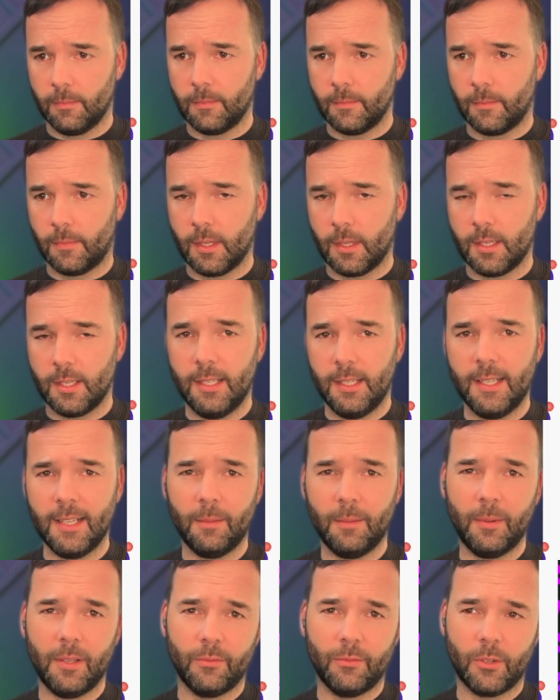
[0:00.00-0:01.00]
It's a
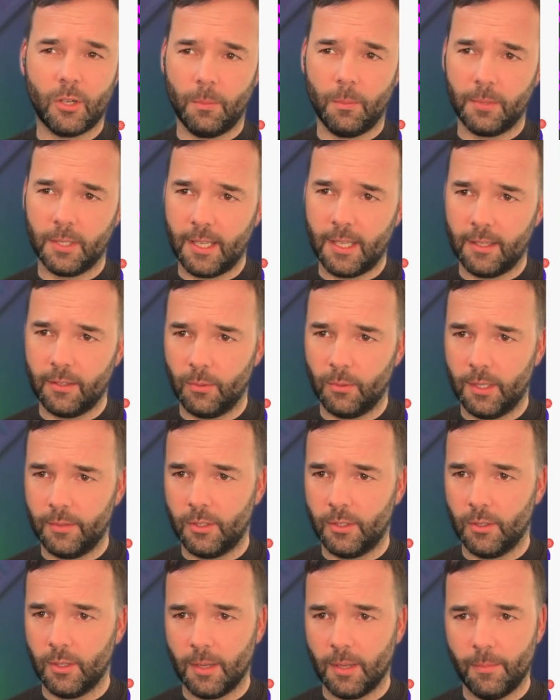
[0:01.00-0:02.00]
little bit of a complicated way of
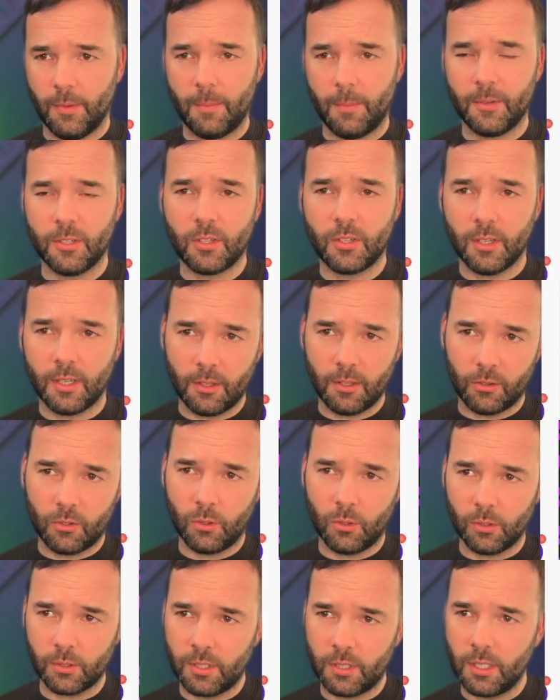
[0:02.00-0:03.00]
doing it, but I'm just going to
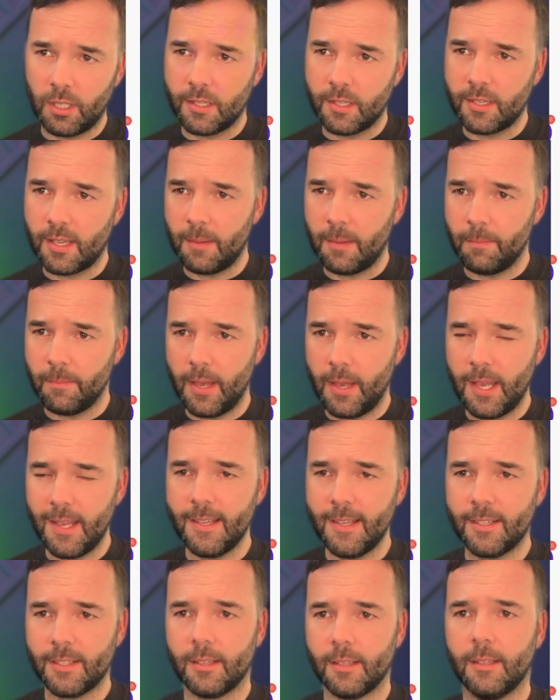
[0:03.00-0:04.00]
talk to the same
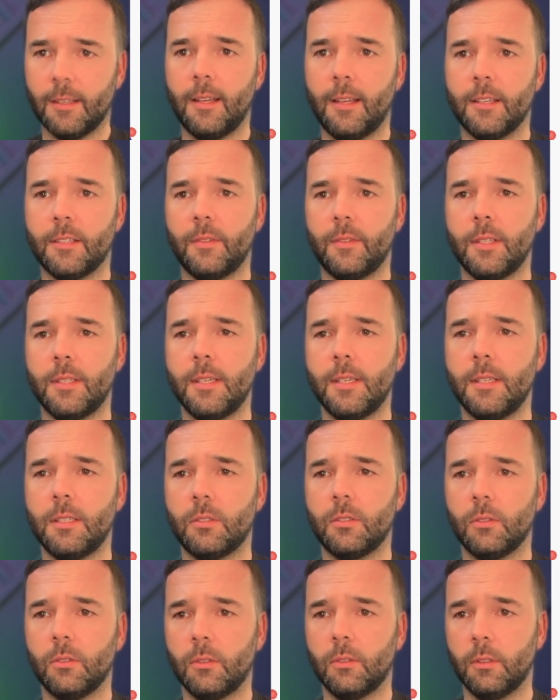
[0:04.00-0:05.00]
base, SVG
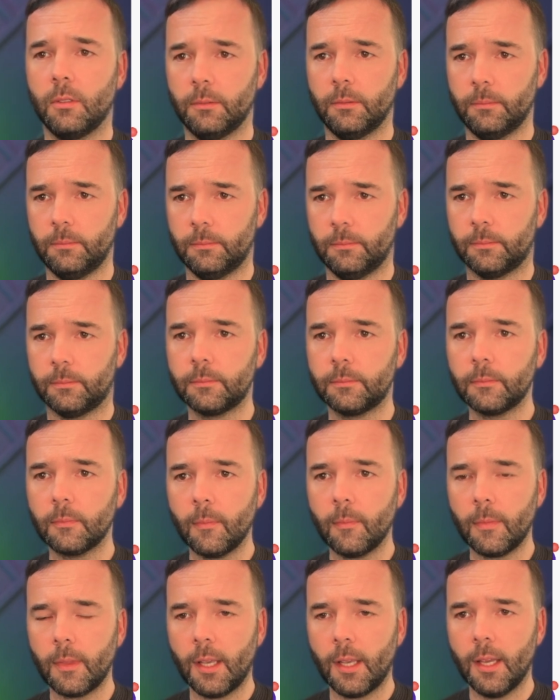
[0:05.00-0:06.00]
store,
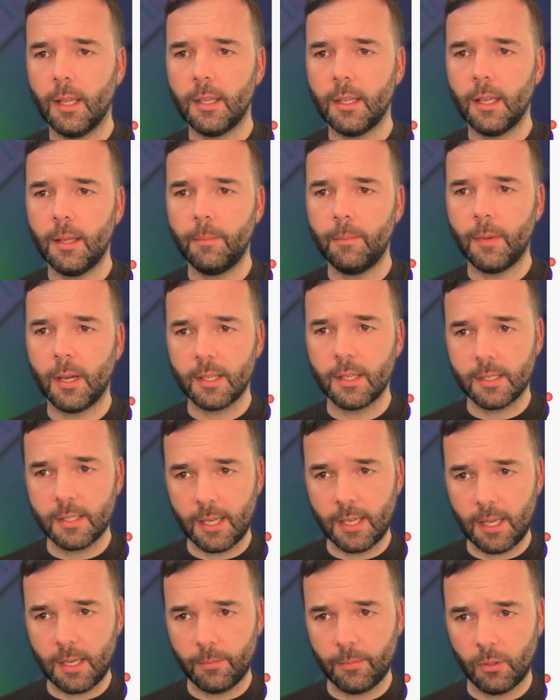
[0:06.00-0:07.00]
and then my
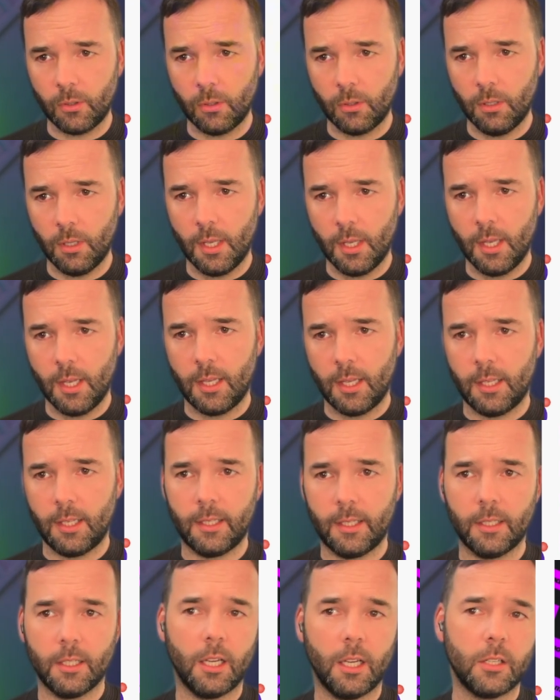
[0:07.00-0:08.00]
table,
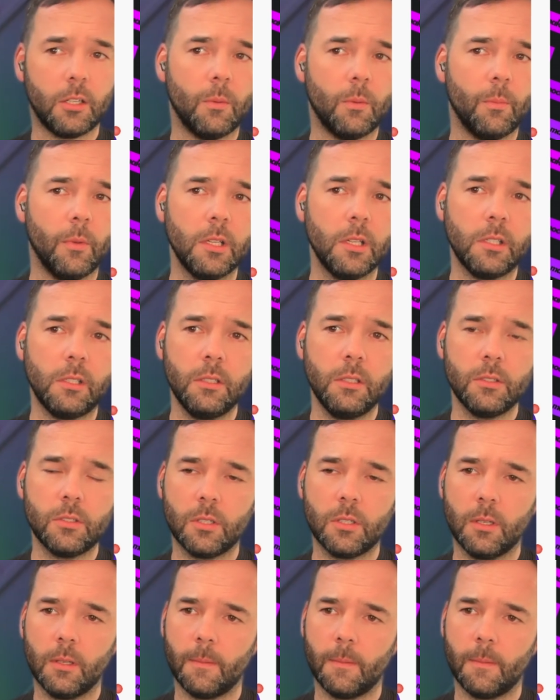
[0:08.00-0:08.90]
Leonardo models.